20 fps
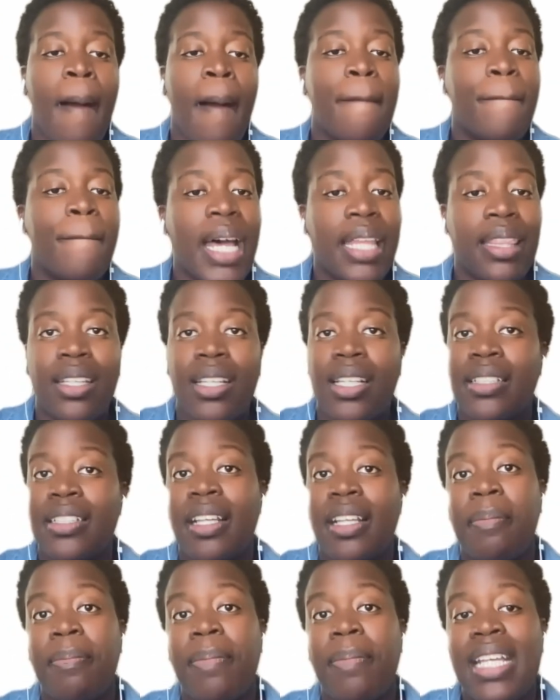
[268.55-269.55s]
Methodist
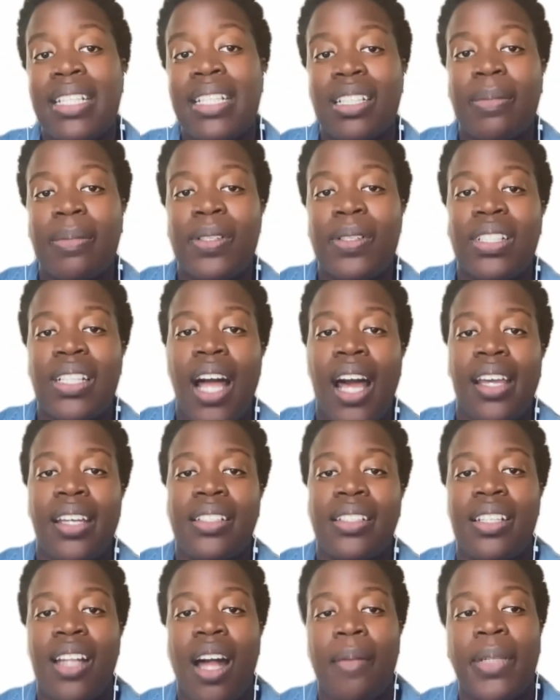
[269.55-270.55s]
Episcopal Zion
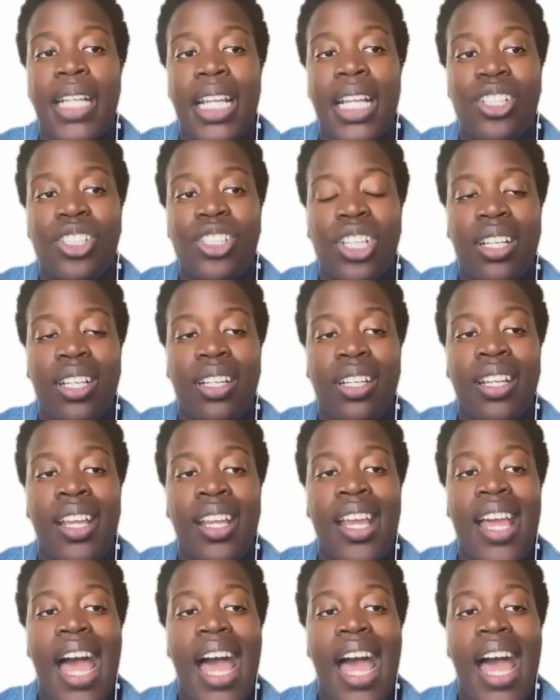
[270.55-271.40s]
denomination